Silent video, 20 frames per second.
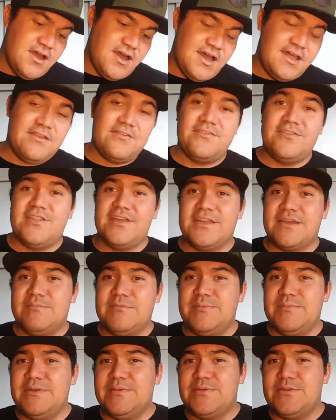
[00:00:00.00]
I don't think I'm
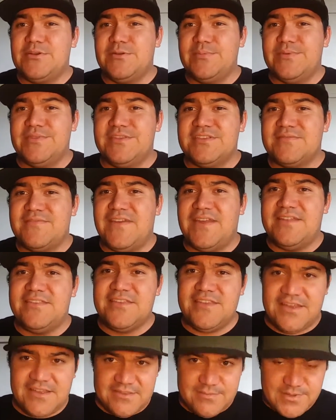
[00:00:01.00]
gonna be able to open this
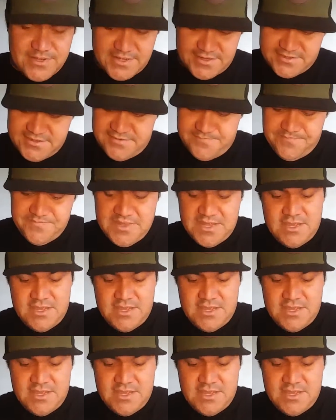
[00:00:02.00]
fancy ass box.